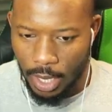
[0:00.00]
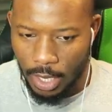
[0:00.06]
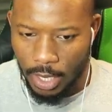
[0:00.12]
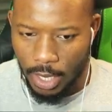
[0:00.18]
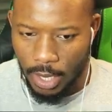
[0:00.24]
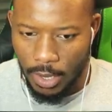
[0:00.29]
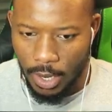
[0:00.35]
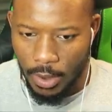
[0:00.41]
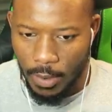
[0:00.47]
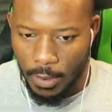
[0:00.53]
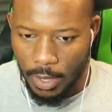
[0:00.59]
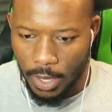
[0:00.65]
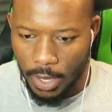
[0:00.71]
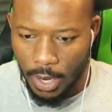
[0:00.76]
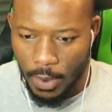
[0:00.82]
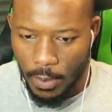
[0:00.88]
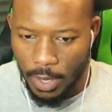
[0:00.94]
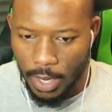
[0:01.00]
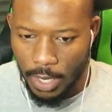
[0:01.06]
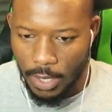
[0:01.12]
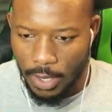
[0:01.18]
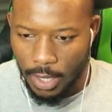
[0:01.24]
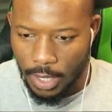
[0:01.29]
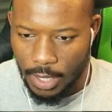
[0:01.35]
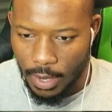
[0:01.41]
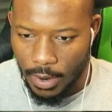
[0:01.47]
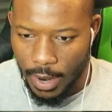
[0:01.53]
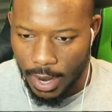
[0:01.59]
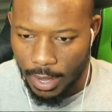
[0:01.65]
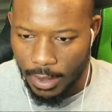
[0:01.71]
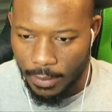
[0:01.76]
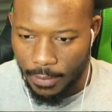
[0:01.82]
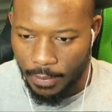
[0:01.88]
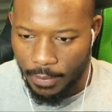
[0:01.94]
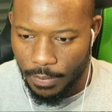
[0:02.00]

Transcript: Look, you don't you don't want to do this, all right?